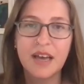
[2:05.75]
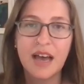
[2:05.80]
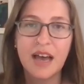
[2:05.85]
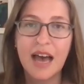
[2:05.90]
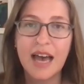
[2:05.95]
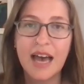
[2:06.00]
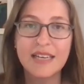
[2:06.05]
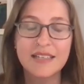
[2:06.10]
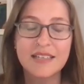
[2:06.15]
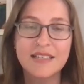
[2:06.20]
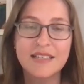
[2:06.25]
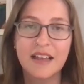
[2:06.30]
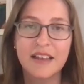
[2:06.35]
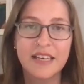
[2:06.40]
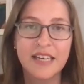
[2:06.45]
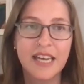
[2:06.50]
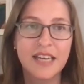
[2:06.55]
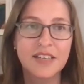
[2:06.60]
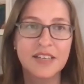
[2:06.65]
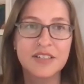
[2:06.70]
highest
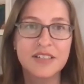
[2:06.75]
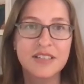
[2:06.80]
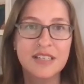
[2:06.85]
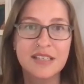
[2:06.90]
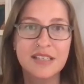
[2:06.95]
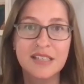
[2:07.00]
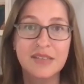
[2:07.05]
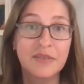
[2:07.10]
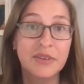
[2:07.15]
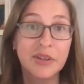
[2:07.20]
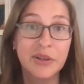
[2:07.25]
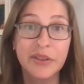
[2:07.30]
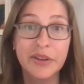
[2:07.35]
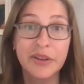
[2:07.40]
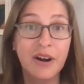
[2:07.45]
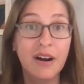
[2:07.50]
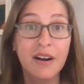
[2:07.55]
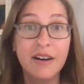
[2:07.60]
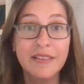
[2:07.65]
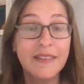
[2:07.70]
selling agencies, even though
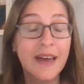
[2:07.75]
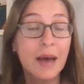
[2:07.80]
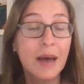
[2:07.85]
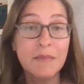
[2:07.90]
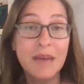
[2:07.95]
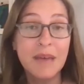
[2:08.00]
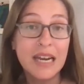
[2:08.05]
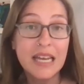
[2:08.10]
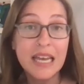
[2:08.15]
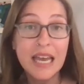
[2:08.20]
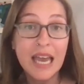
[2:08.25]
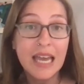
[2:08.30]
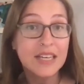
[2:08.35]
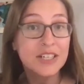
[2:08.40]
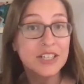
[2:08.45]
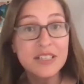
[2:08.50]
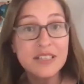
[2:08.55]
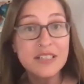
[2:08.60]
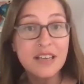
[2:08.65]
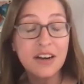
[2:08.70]
there aren't that many
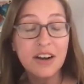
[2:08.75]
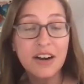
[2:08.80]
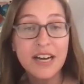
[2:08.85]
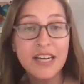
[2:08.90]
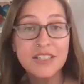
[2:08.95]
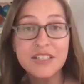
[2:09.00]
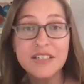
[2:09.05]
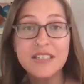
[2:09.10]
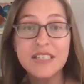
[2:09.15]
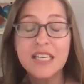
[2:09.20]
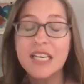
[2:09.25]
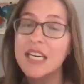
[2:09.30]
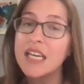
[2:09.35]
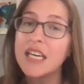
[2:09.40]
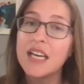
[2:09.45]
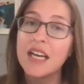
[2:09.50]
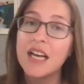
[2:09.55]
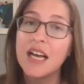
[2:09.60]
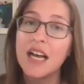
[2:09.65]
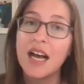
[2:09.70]
agents at our agency.
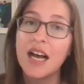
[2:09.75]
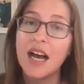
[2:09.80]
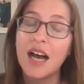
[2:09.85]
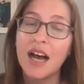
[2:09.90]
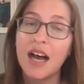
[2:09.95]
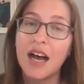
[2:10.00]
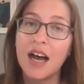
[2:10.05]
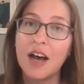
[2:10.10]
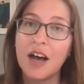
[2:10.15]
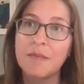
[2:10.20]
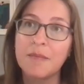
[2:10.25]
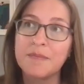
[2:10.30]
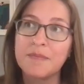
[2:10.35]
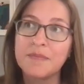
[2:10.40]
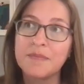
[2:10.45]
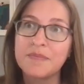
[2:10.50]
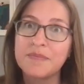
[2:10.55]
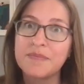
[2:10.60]
Um,